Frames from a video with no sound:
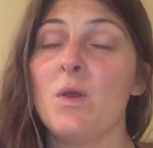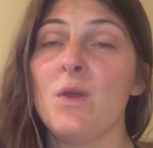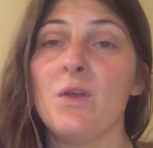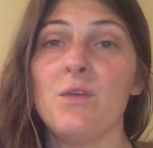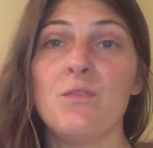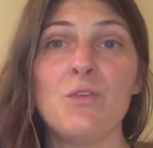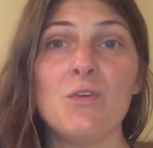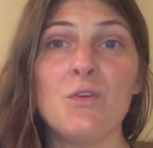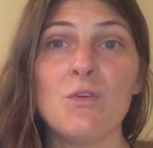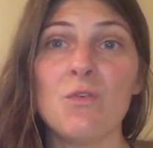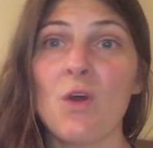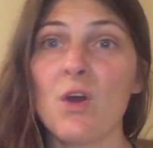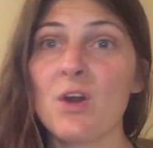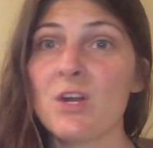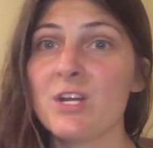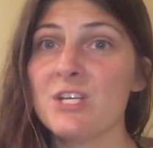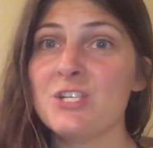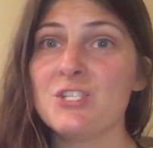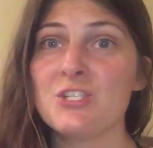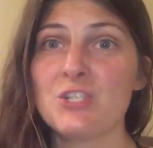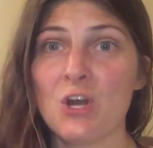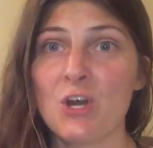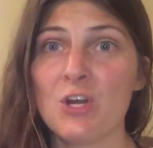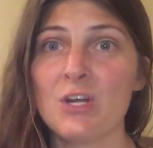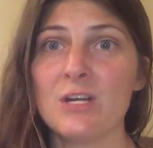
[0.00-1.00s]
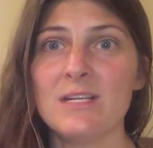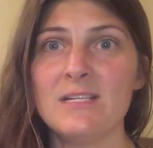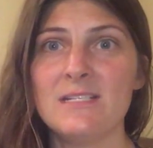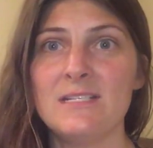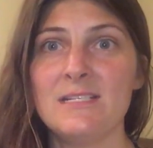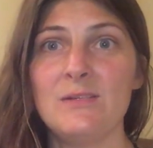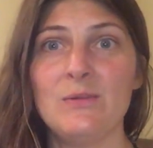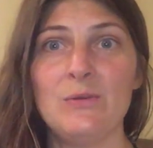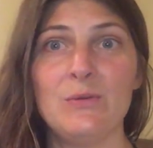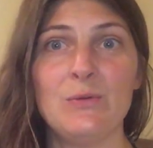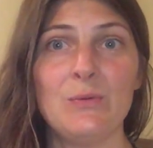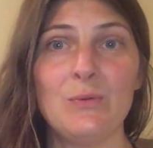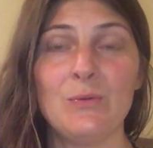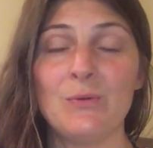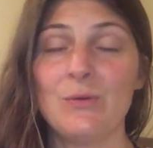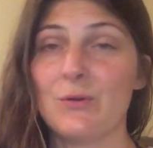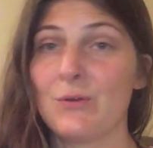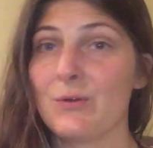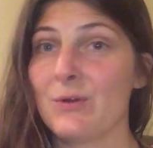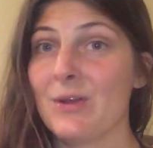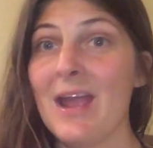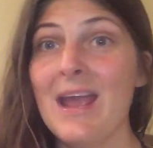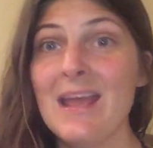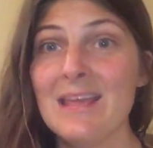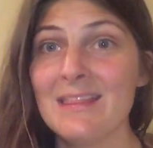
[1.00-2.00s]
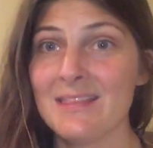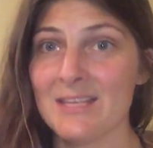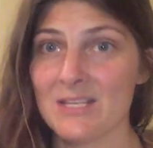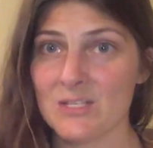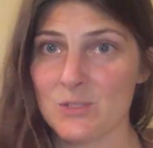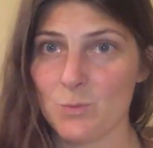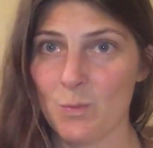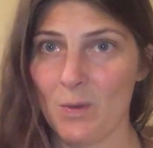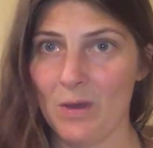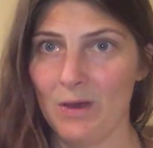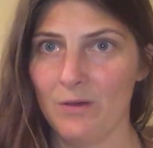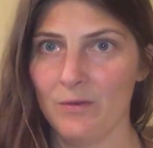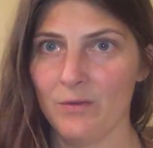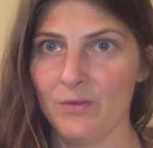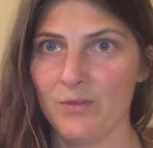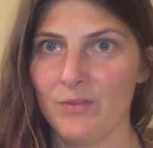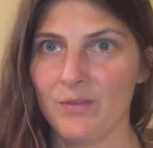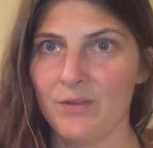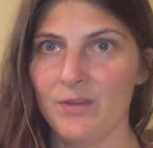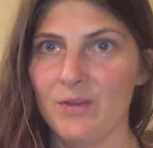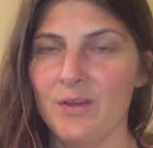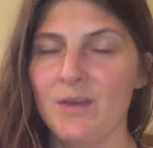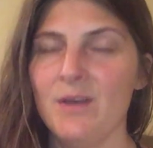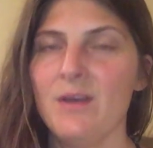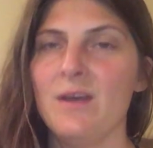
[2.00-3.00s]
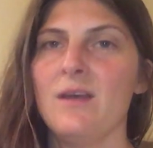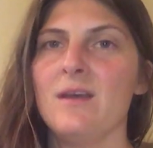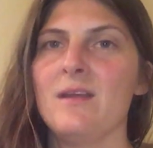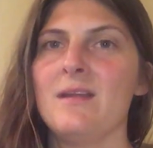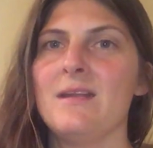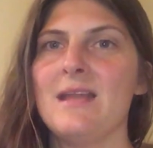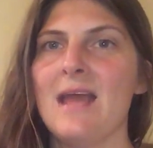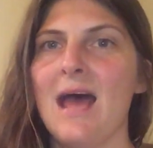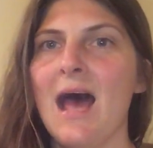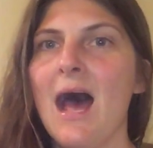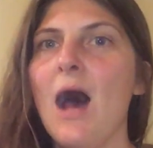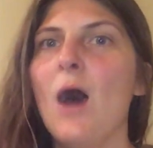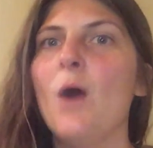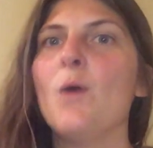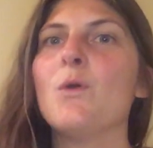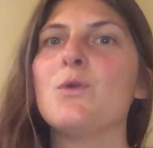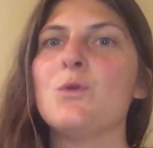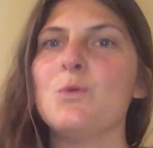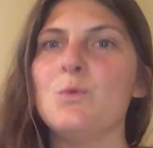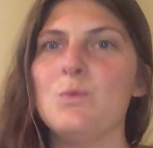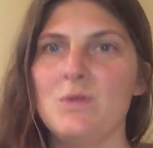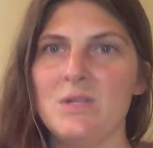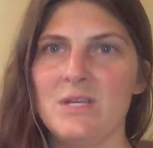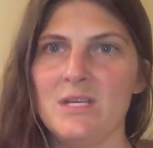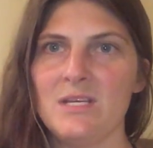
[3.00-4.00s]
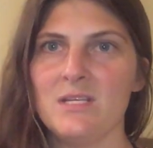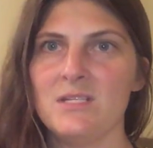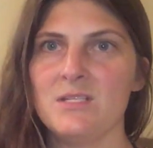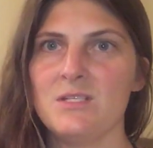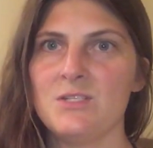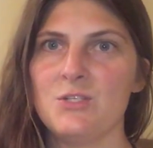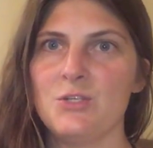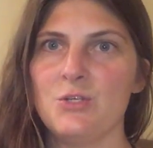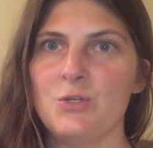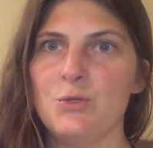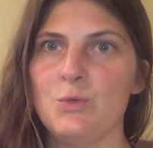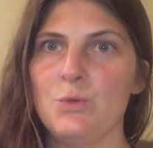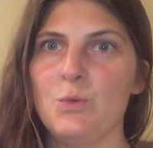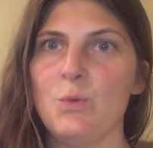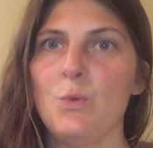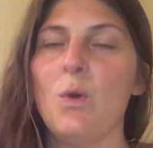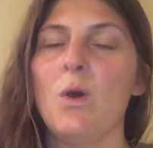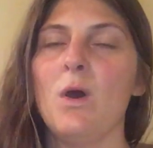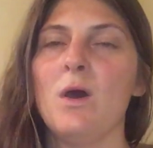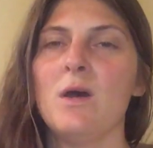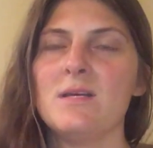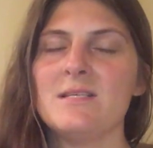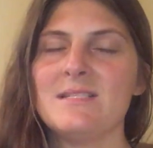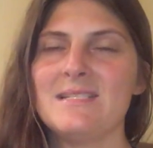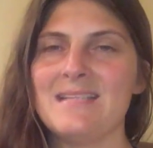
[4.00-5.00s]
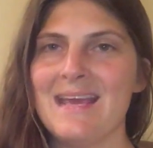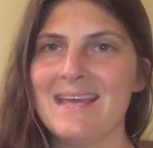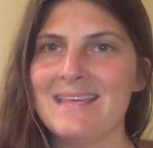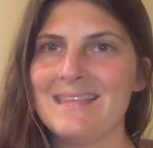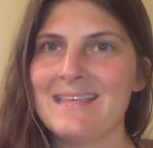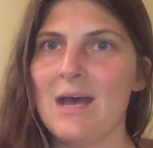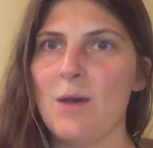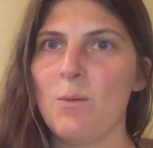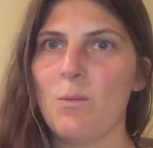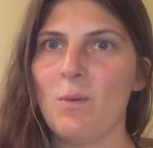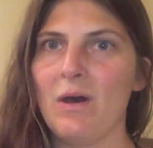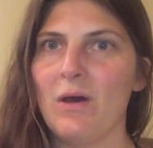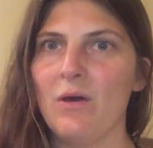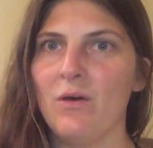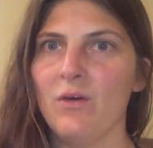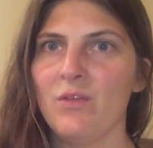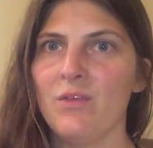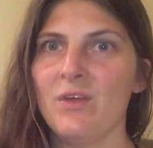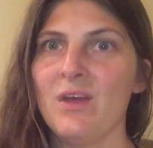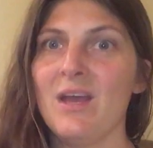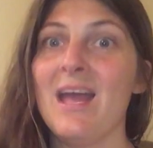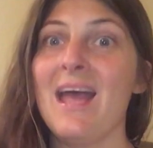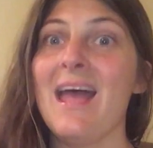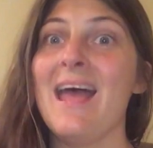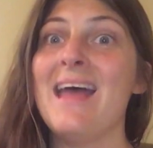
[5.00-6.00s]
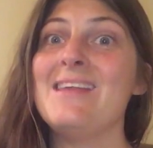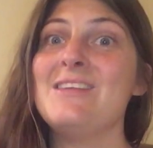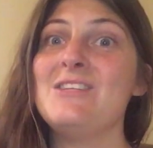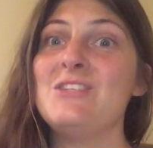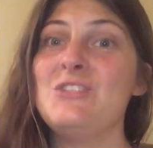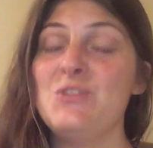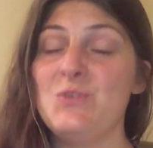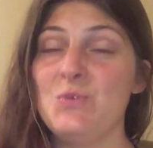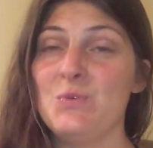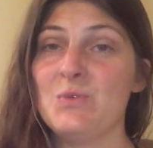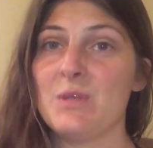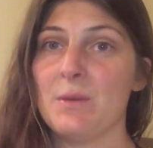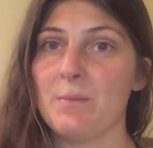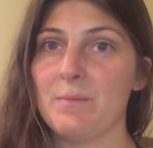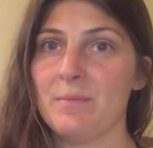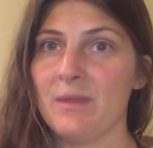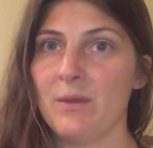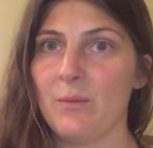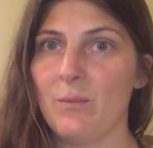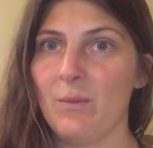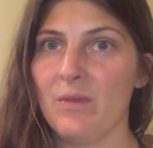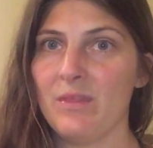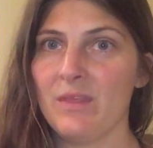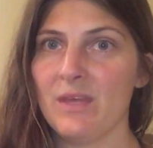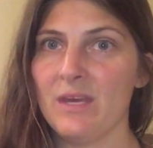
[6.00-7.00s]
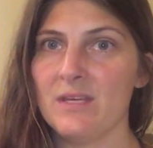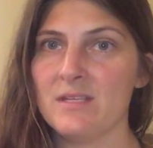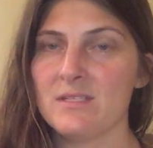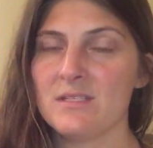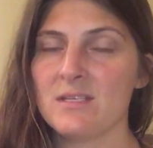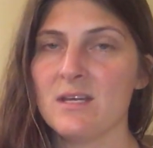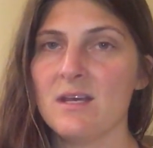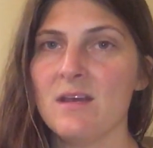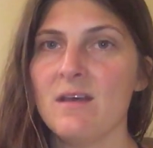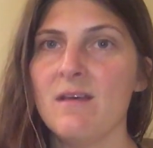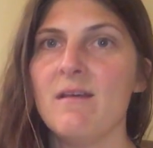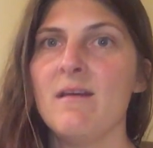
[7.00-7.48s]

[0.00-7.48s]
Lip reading: if you've already started to create this wealth, now you need to take that wealth and do something with it.